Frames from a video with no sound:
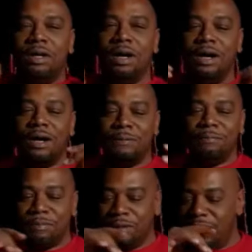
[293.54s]
a
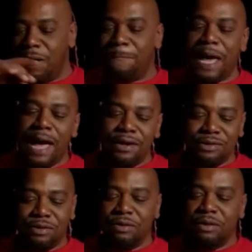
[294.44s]

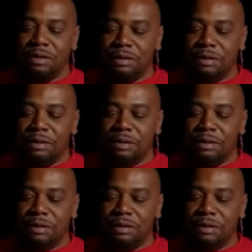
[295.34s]
pastor,